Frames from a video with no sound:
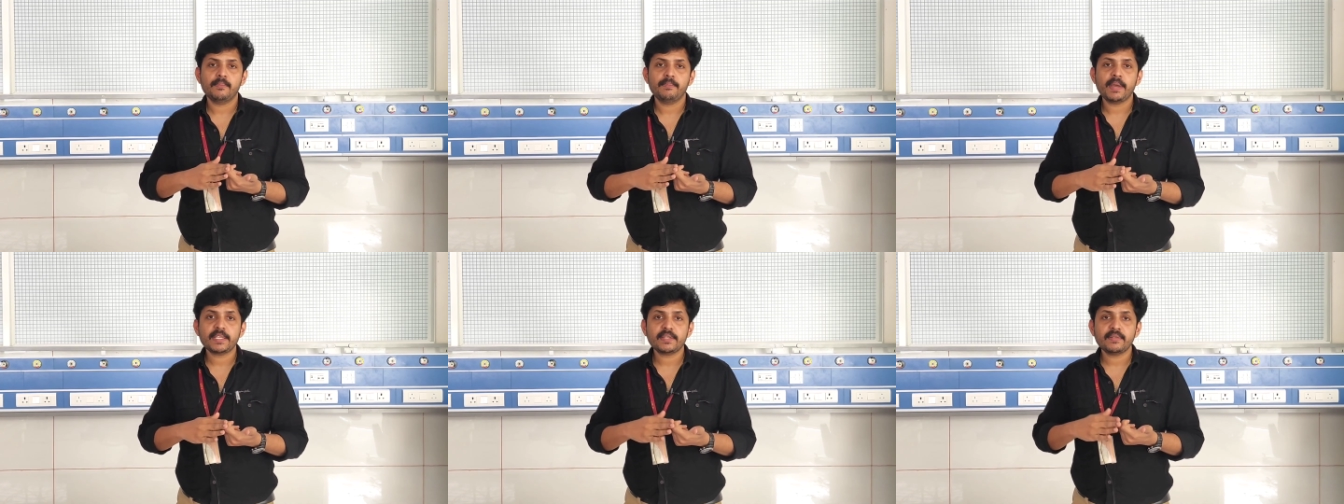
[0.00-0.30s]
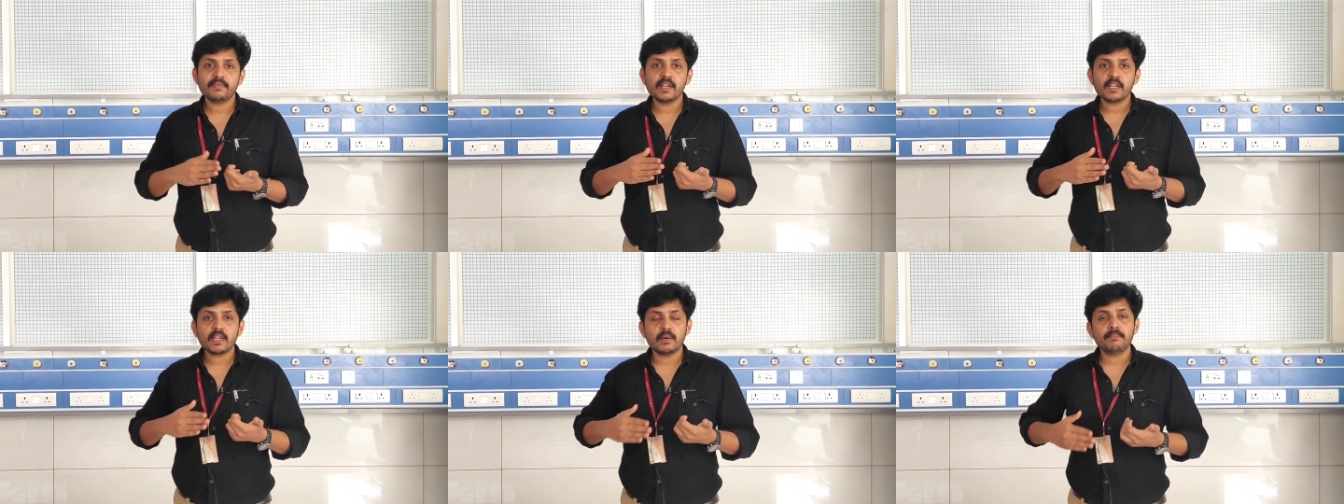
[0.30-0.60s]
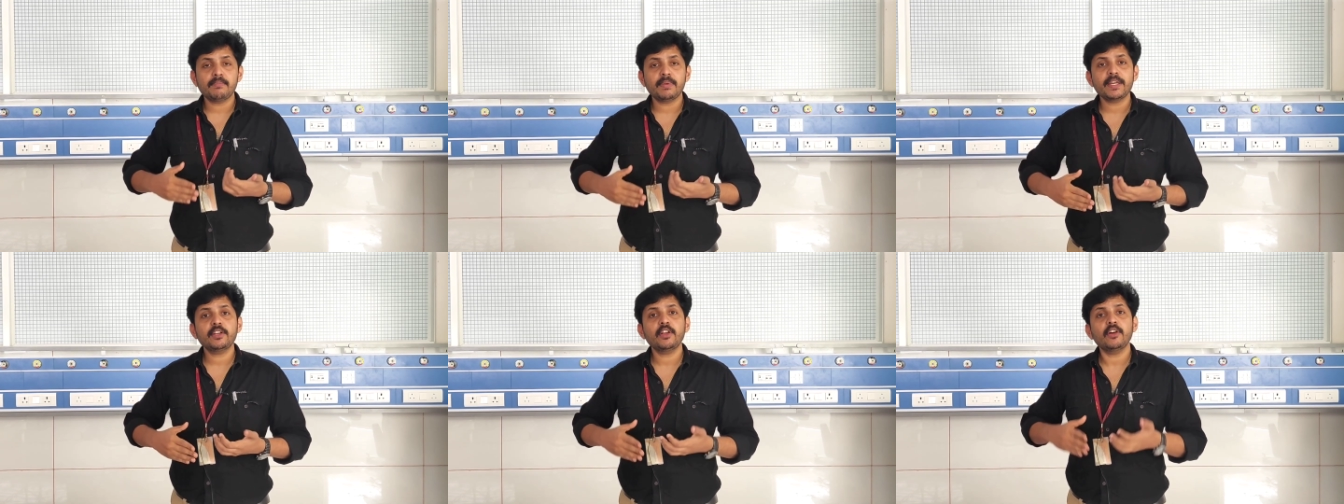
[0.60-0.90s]
patient will
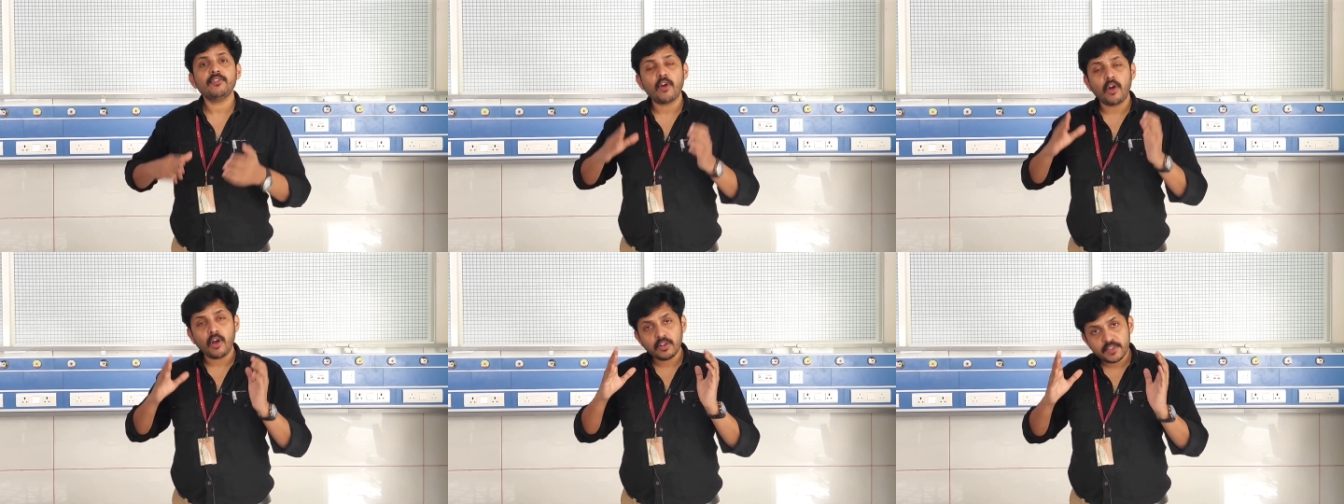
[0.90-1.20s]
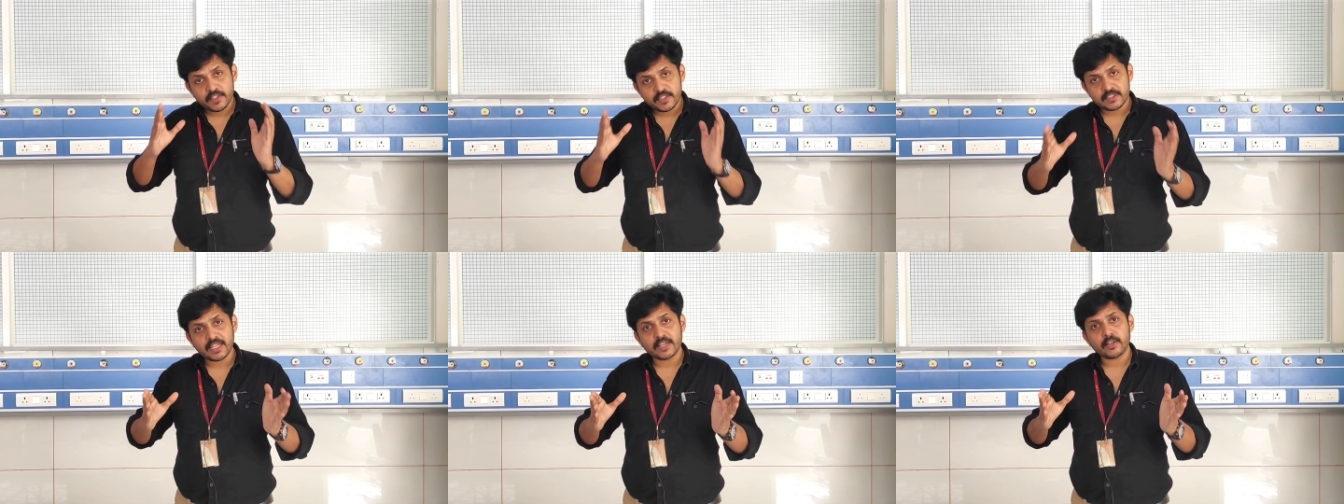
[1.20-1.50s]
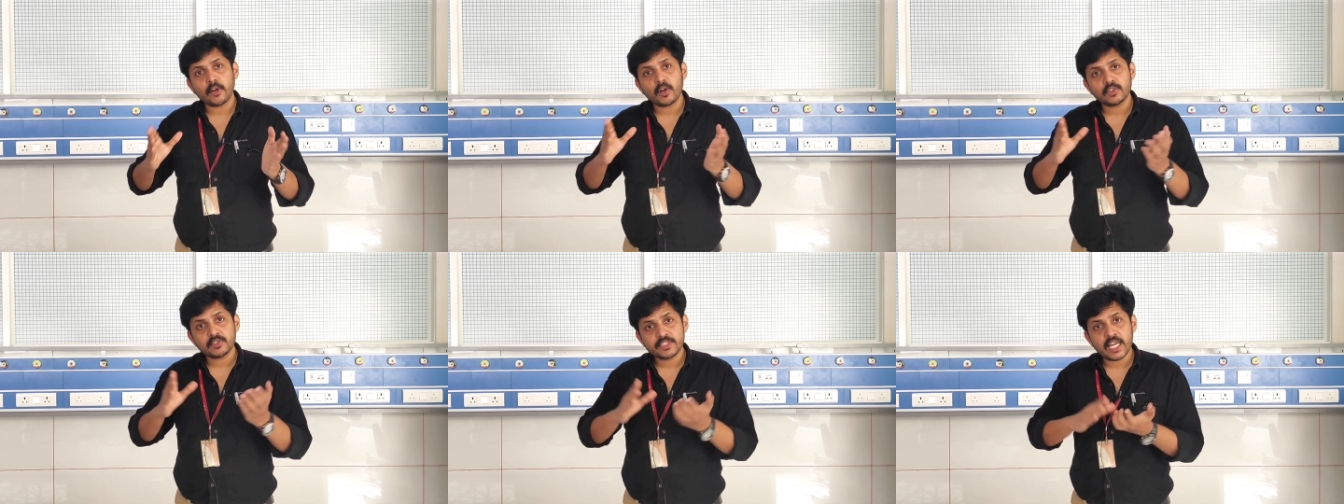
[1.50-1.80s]
complain of all these
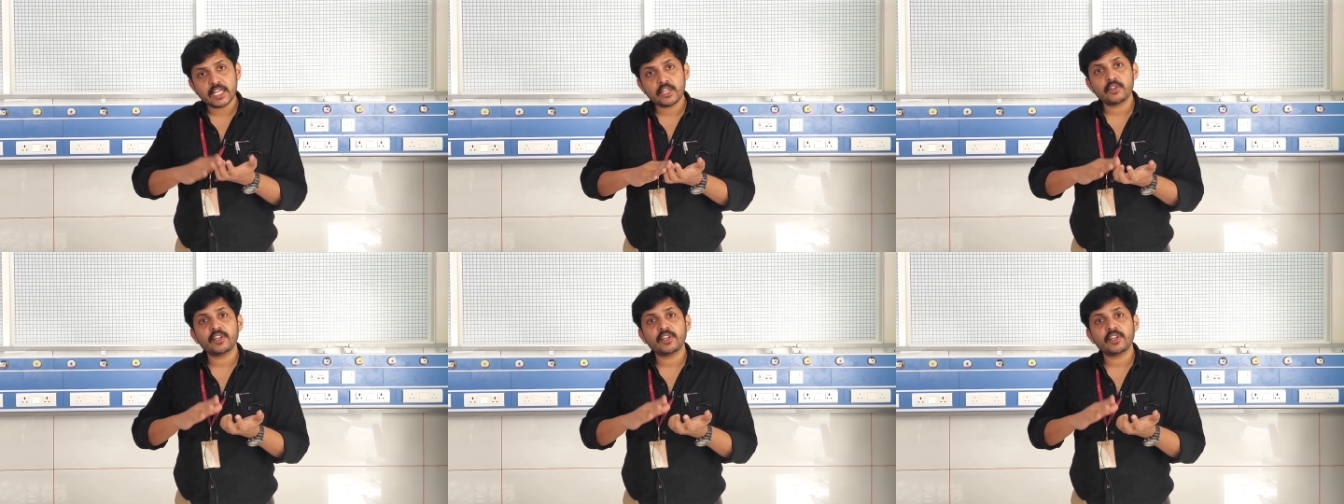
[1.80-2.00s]
nausea,